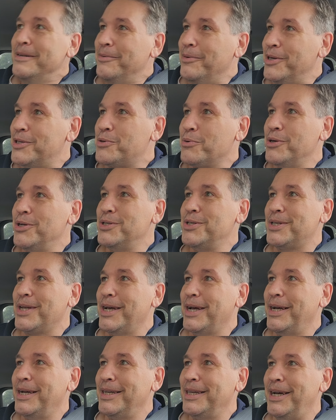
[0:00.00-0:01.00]
which was,
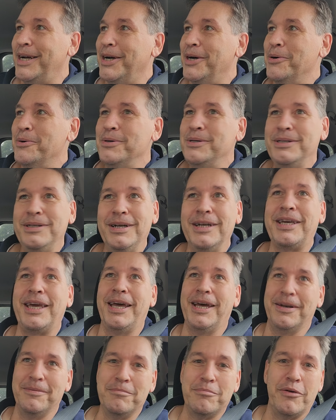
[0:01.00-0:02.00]

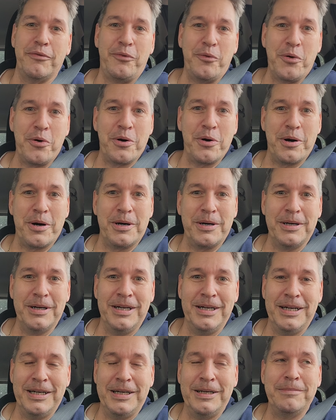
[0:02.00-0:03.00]
again,
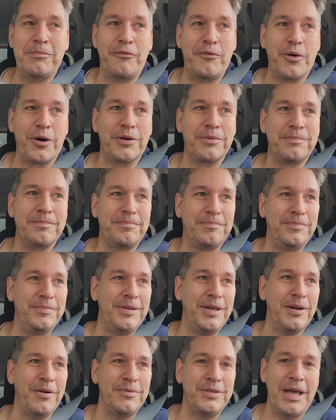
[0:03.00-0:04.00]
before
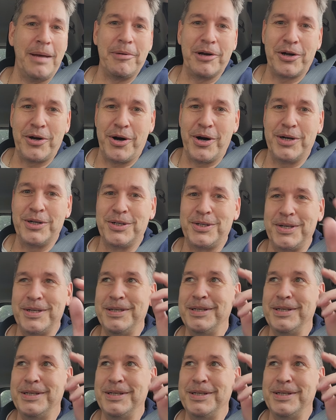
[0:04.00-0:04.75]
debit cards.